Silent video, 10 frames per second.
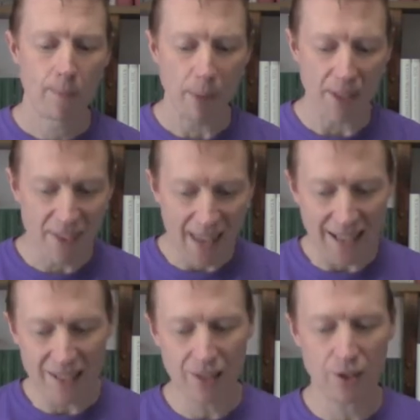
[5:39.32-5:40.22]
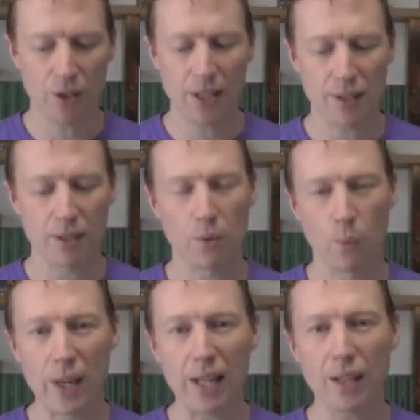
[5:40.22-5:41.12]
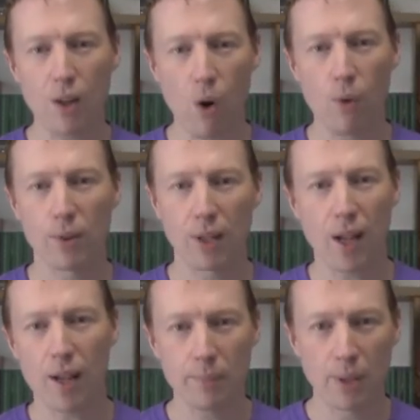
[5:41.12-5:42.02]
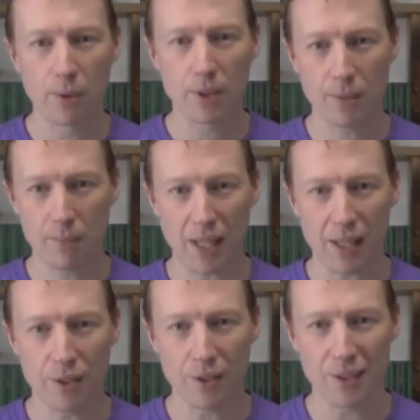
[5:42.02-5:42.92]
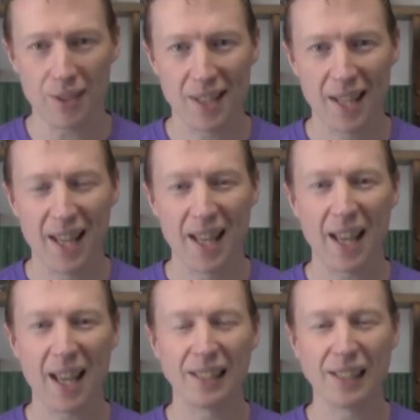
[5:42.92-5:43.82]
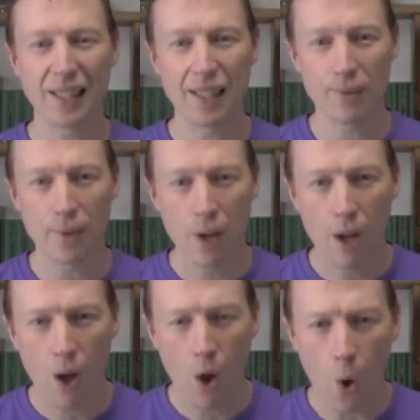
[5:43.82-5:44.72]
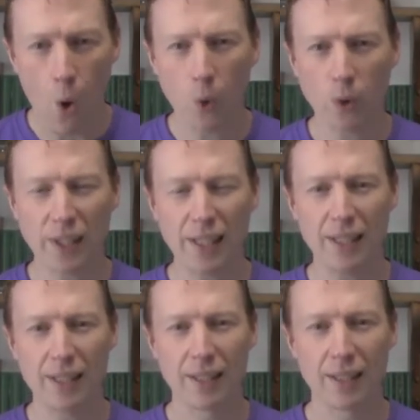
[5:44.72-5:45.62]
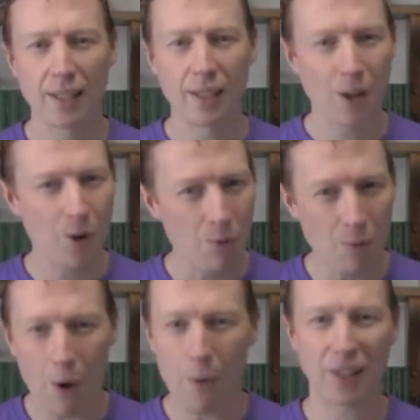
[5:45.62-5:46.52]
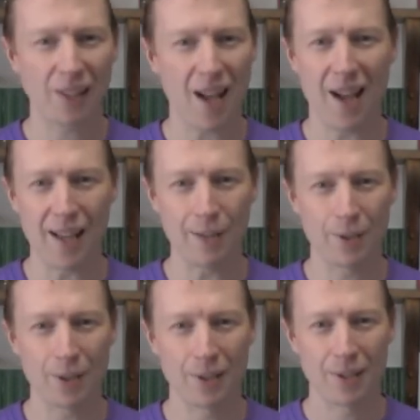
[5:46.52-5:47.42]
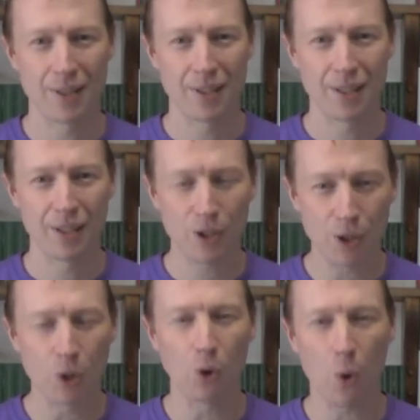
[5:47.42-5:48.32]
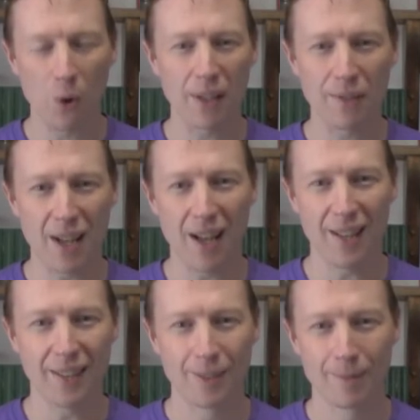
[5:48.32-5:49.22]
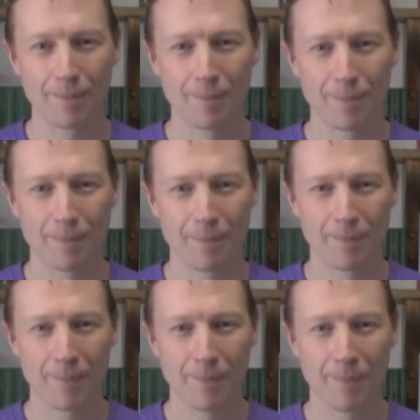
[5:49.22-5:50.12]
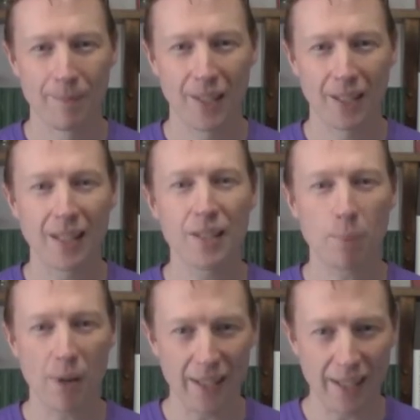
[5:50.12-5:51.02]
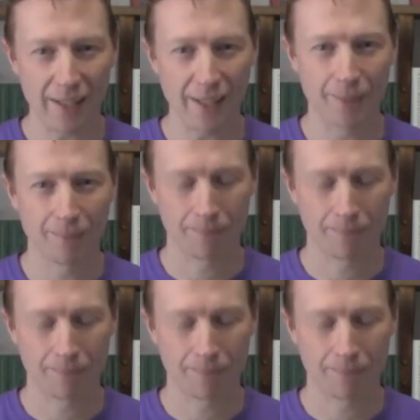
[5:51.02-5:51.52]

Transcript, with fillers: But thanks to Jesus, we can overcome those temptations and live holy, heroic lives to the glory of God. Let's pray together.